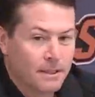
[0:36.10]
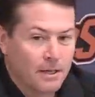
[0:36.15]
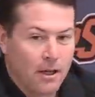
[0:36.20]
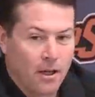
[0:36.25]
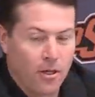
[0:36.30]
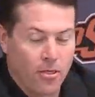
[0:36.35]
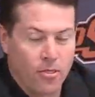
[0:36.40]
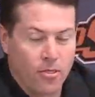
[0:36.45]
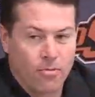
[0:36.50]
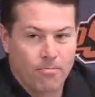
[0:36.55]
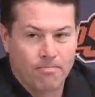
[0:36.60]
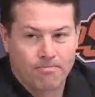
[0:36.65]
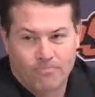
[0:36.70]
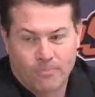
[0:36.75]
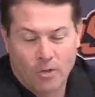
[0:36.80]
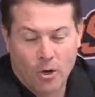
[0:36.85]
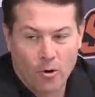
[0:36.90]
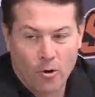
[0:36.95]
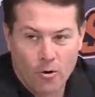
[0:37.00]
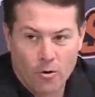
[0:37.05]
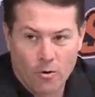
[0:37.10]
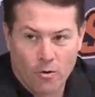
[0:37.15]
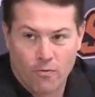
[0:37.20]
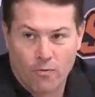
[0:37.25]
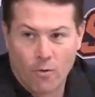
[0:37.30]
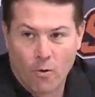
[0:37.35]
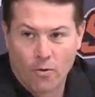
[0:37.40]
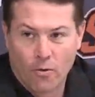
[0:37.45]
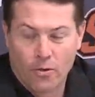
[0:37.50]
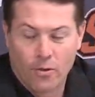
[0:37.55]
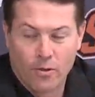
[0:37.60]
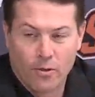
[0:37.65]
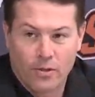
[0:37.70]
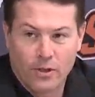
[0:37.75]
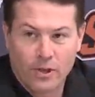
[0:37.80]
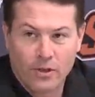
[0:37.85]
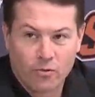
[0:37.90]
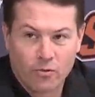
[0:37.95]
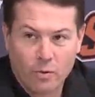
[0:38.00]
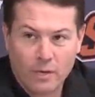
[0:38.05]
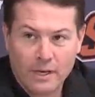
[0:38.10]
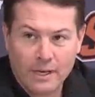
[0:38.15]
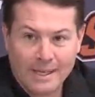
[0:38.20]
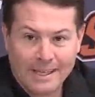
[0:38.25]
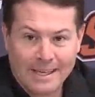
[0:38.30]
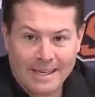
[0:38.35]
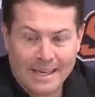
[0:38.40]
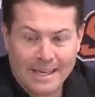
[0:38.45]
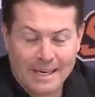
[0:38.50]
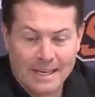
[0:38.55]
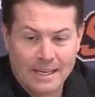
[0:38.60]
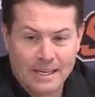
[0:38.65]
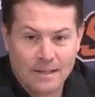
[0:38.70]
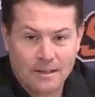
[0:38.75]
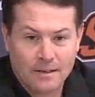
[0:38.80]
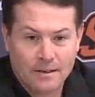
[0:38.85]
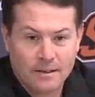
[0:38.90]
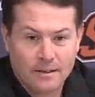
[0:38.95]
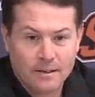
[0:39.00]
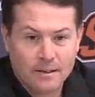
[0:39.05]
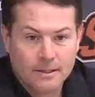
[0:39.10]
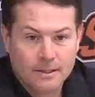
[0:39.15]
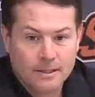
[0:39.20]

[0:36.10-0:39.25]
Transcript: a third or fourth of the things we need to get in